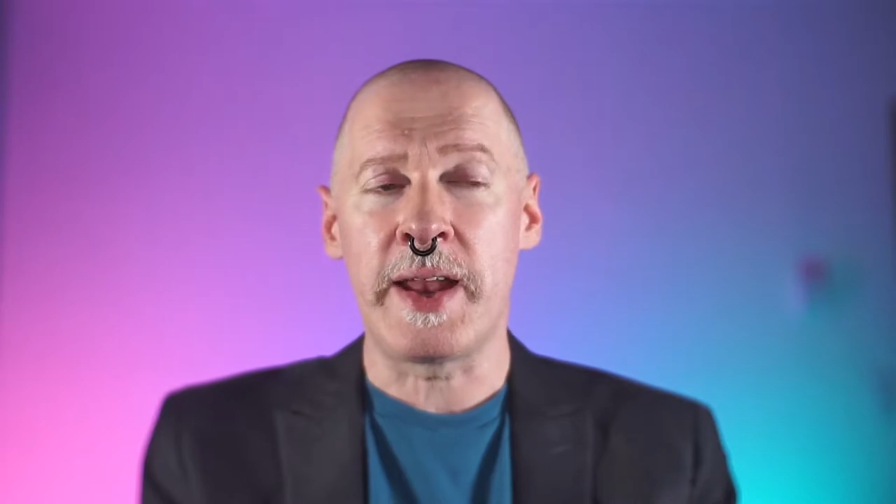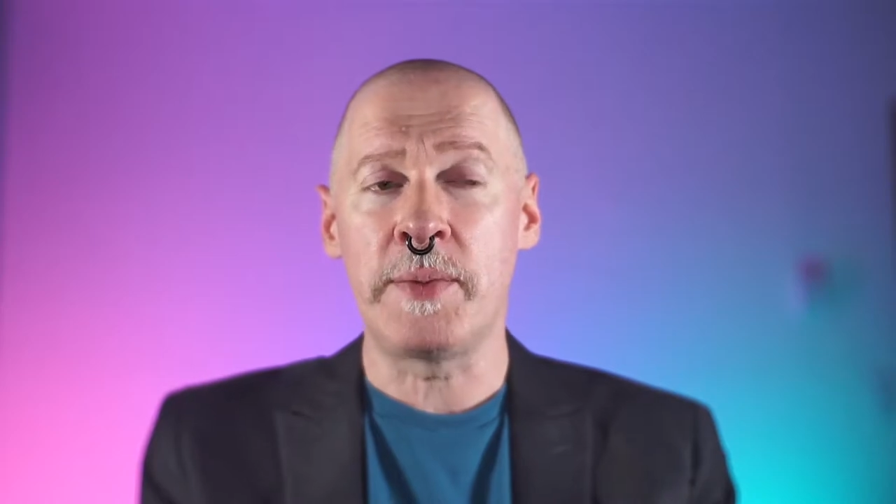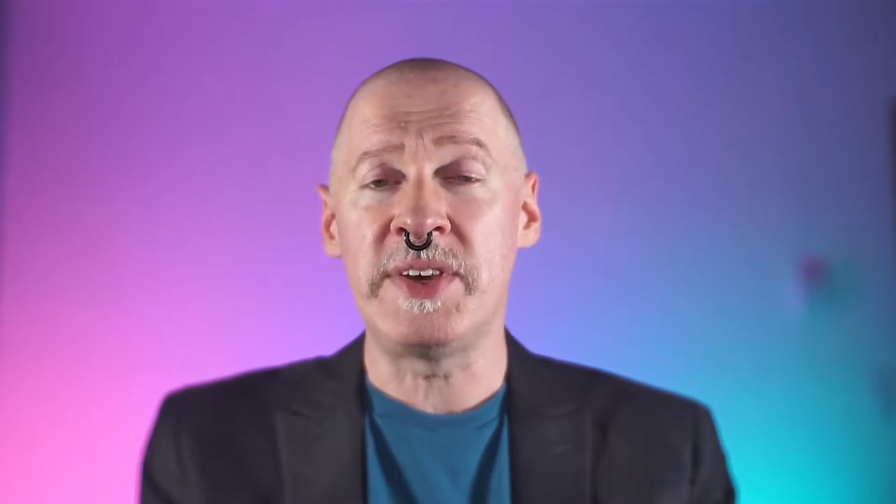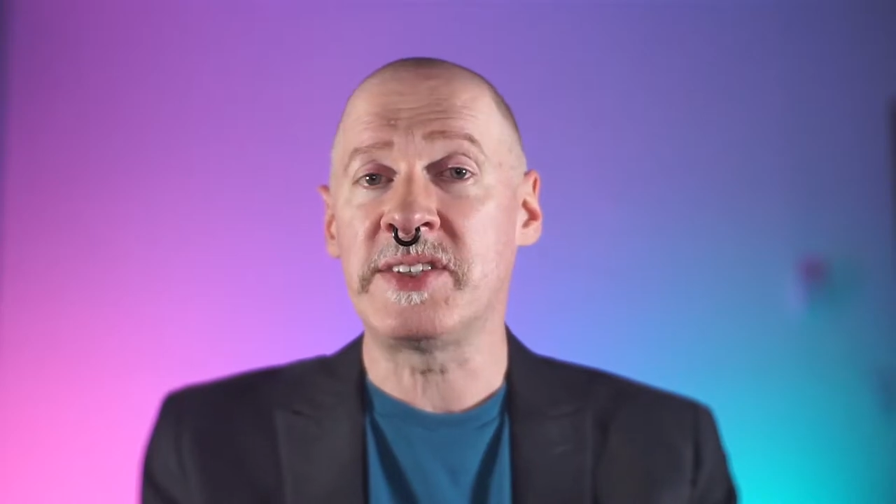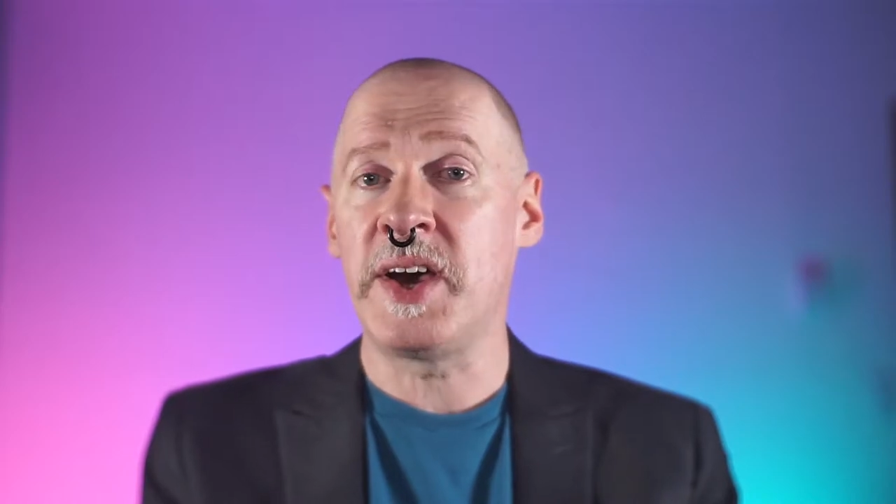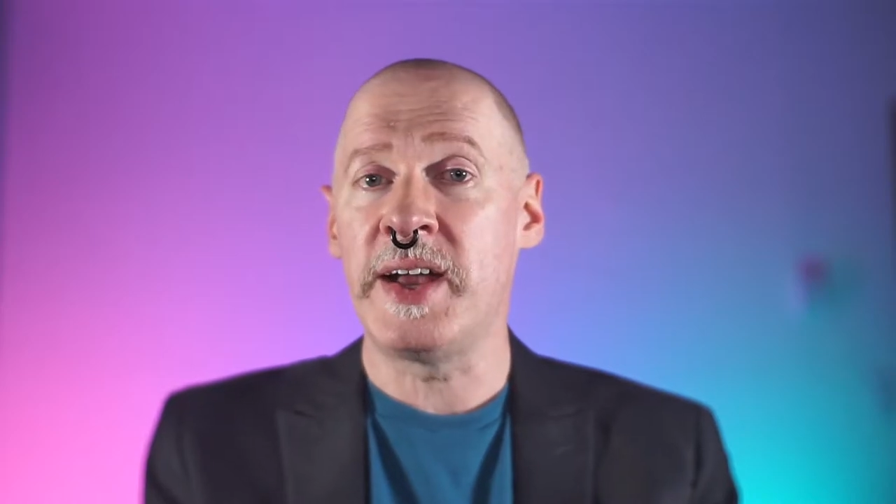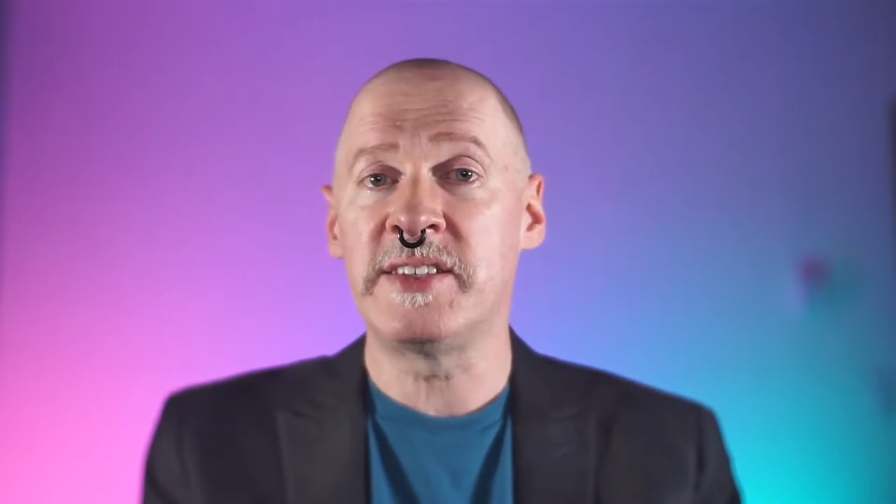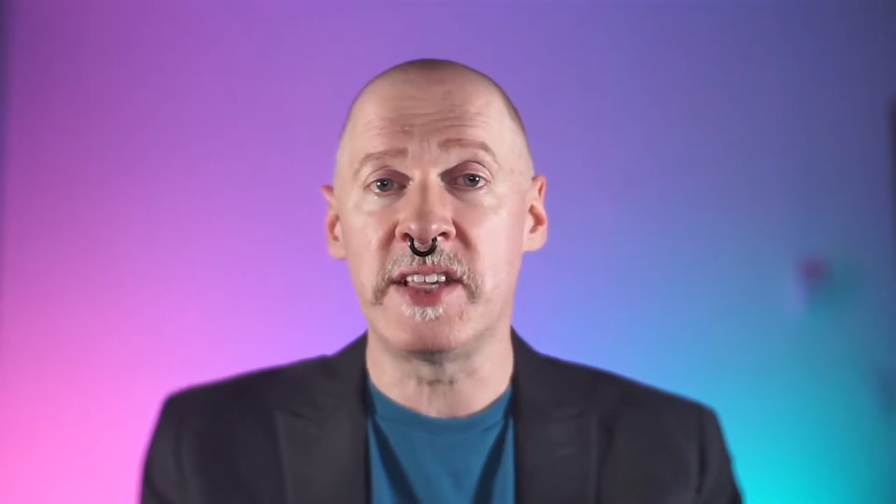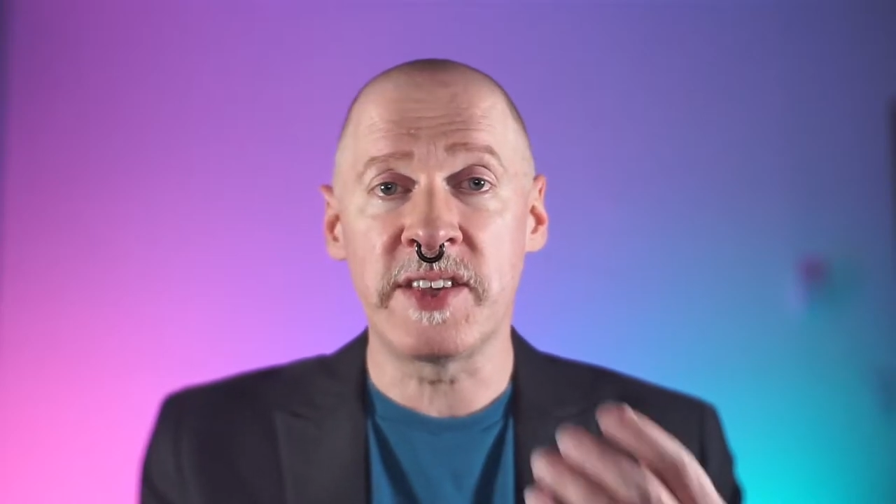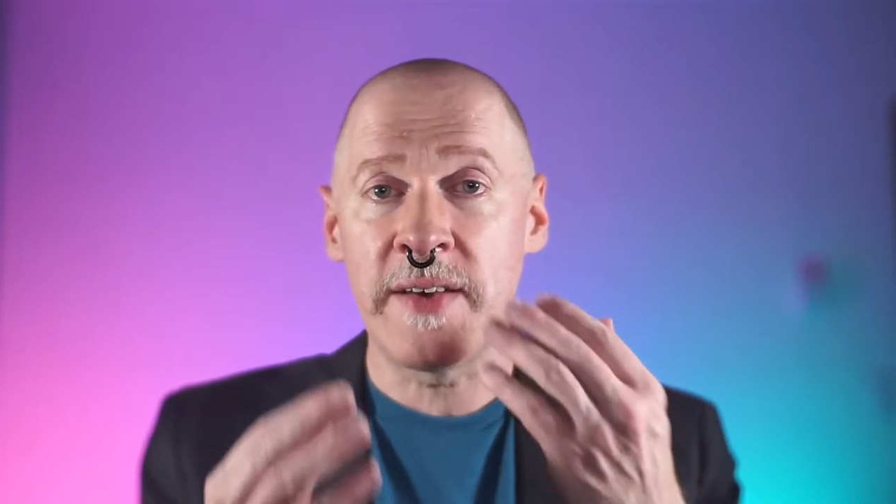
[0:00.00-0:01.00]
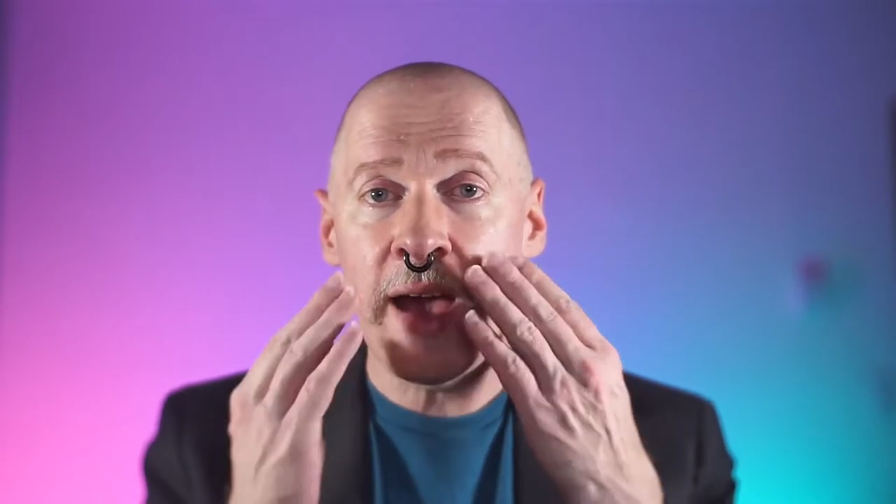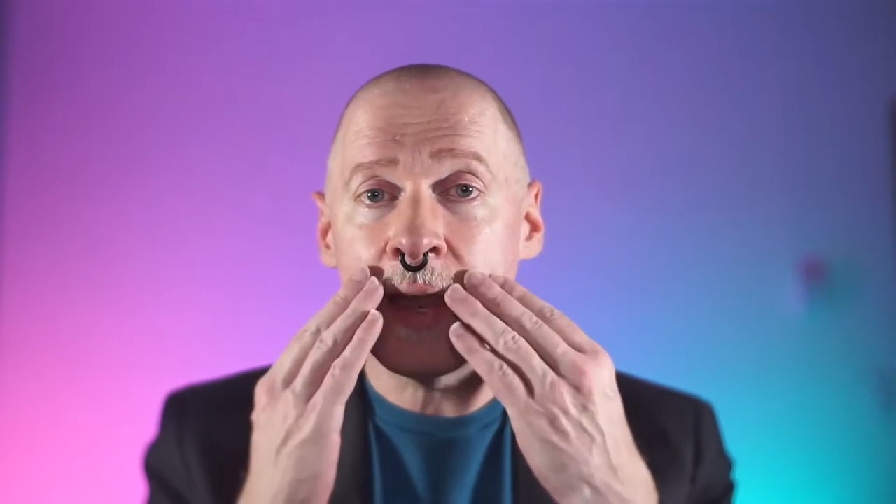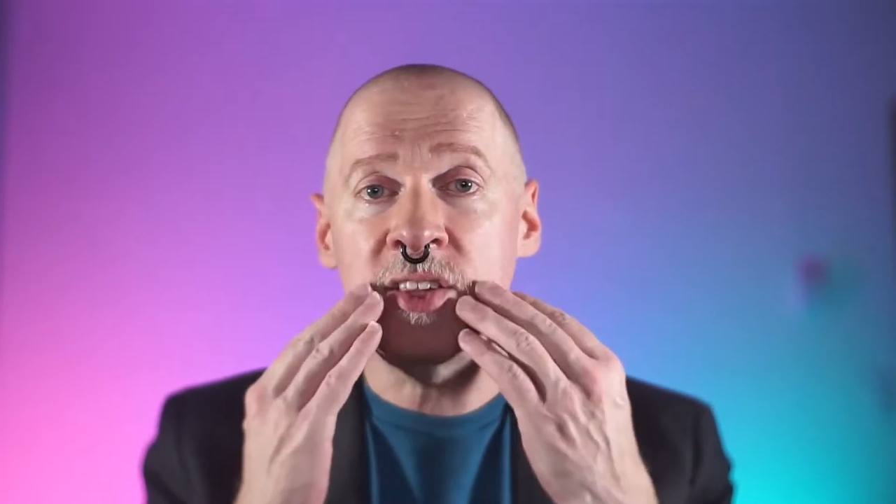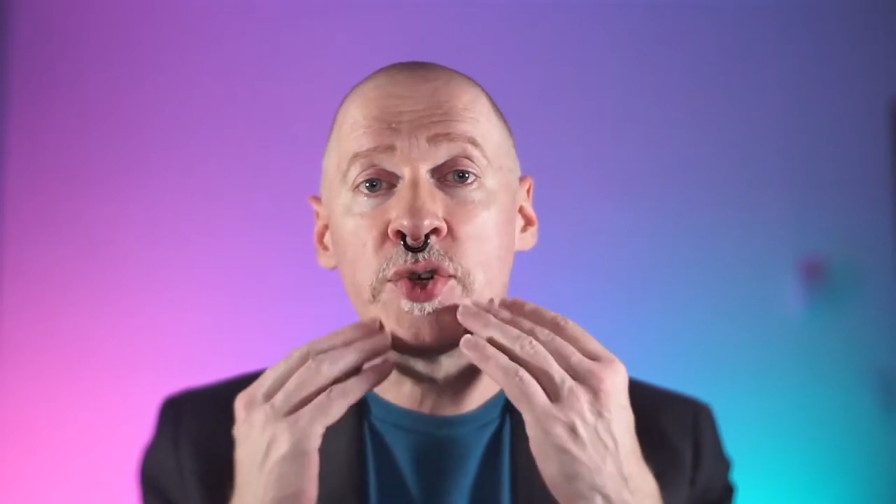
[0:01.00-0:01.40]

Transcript: And besides, since I've had it